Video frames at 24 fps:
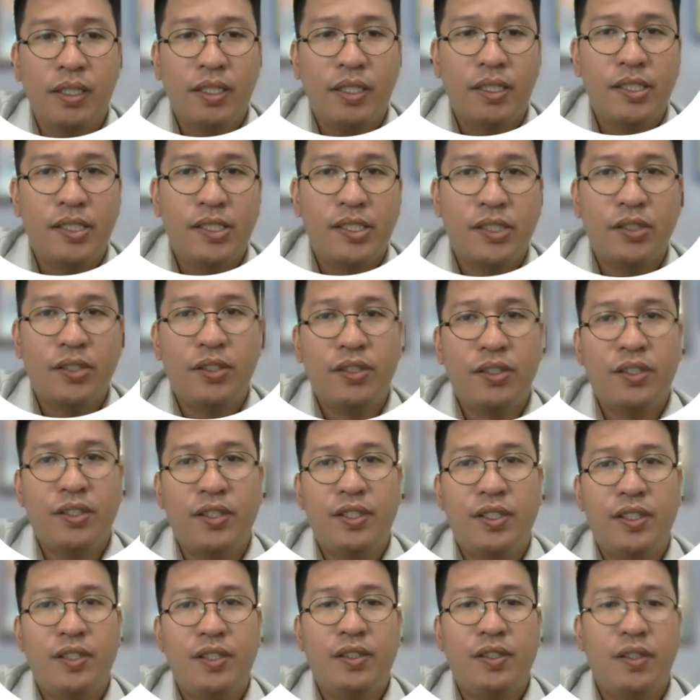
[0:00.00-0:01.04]

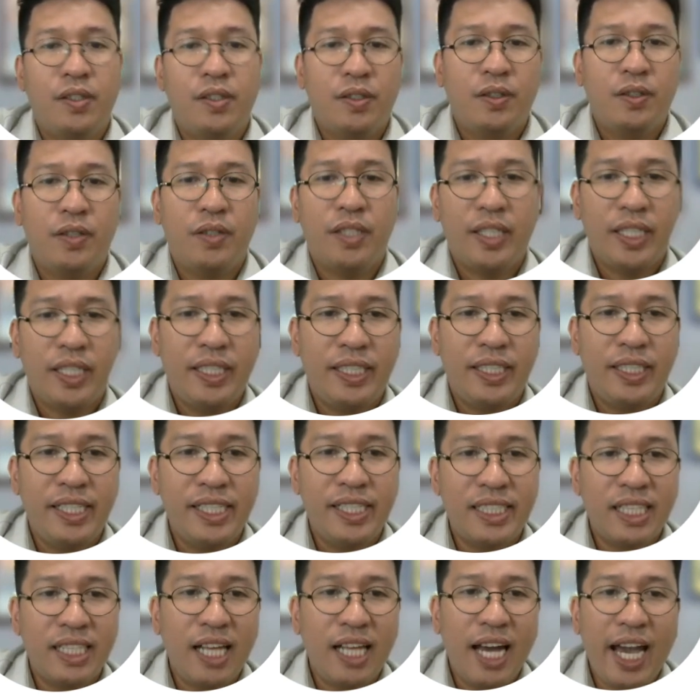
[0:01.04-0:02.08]
So in
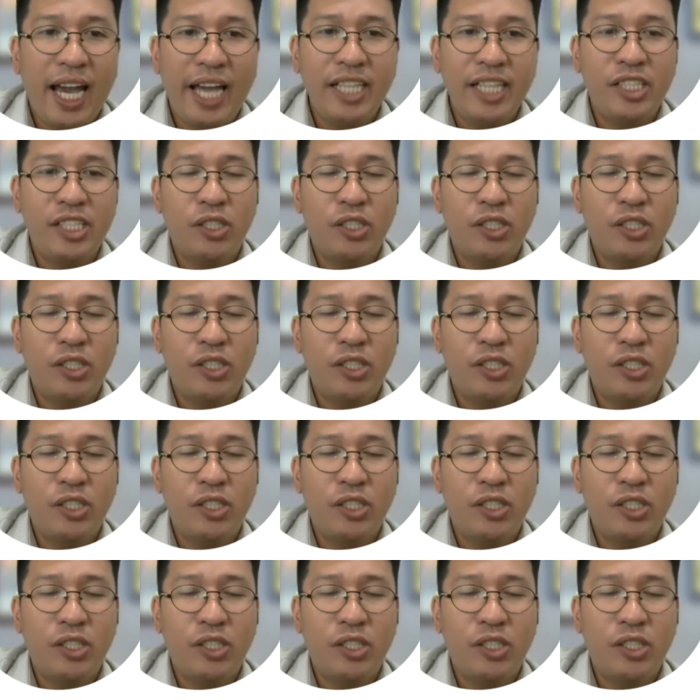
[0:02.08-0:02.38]
this slide,